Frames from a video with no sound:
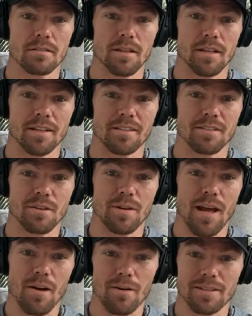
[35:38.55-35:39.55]
And so
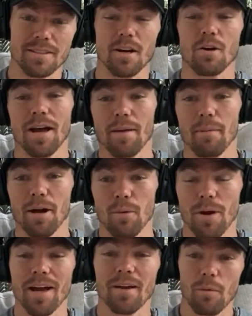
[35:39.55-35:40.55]
now it's like, okay, by the
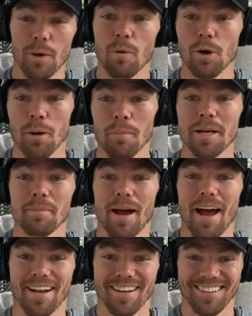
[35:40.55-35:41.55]
way, we want our money back.